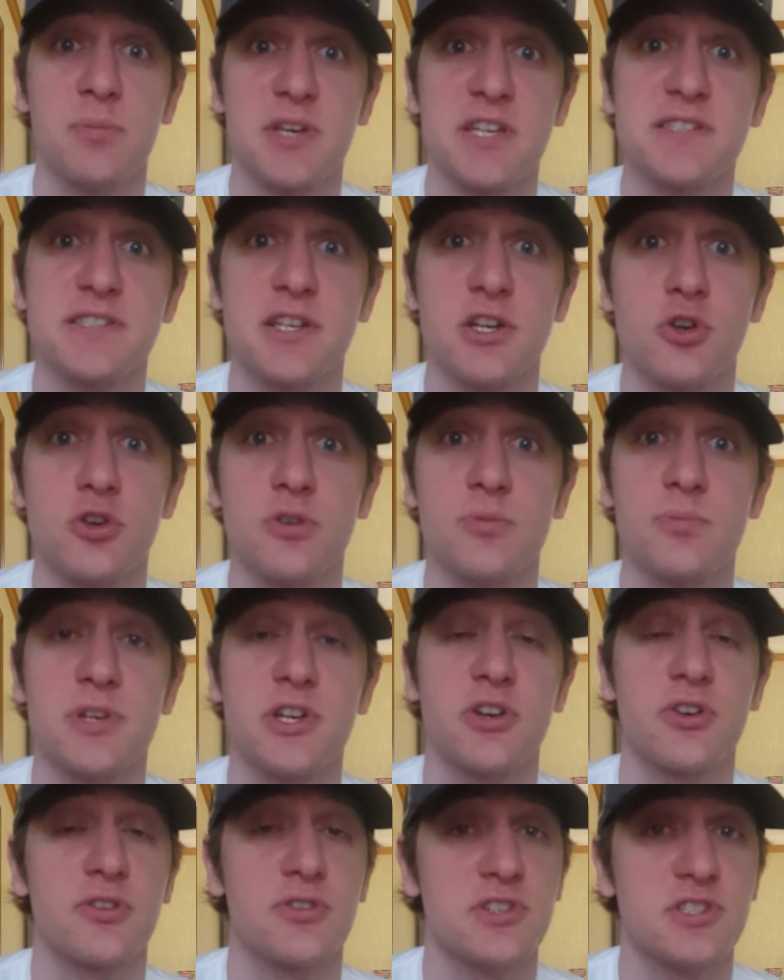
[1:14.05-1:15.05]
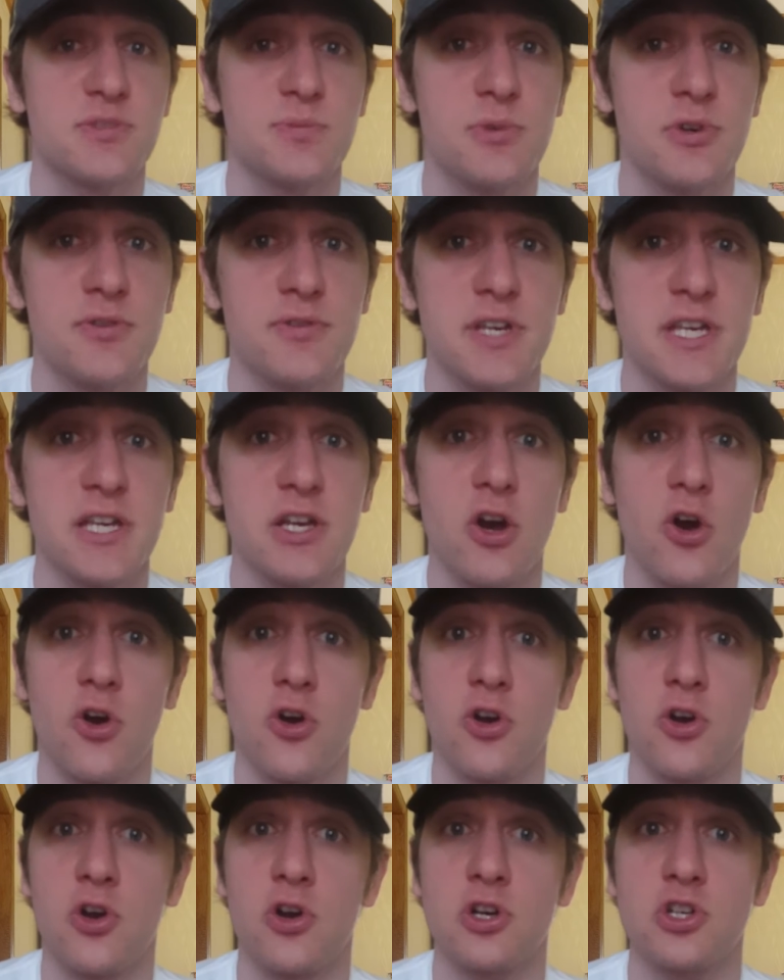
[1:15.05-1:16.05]
because they don't appear in this movie,
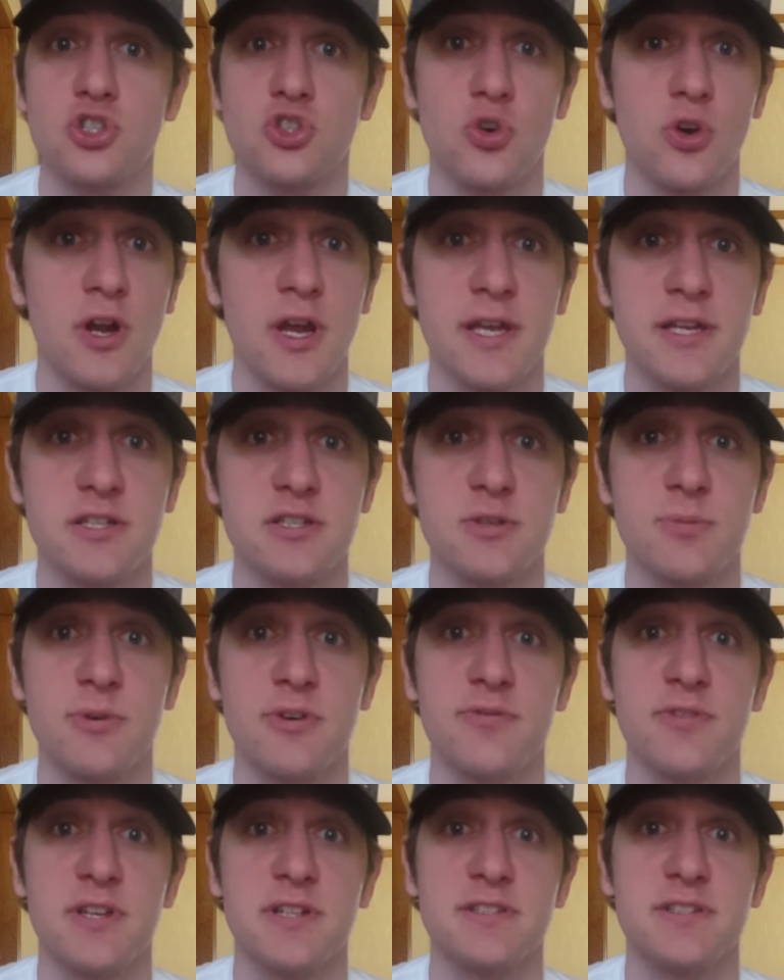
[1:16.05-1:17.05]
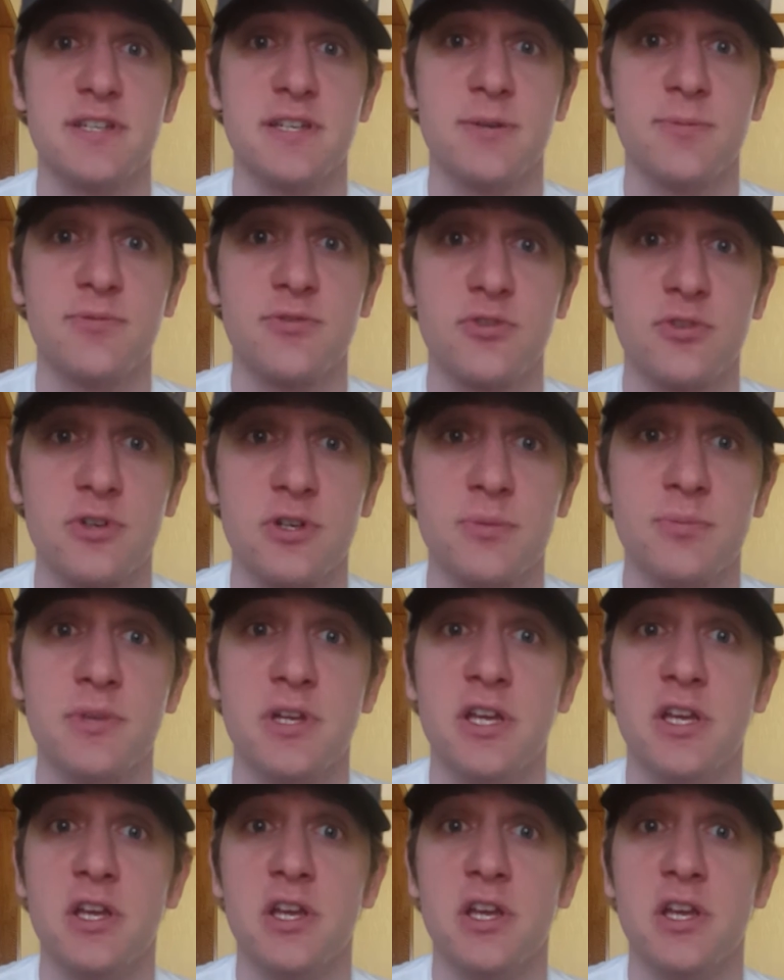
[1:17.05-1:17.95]
are trying to prevent him from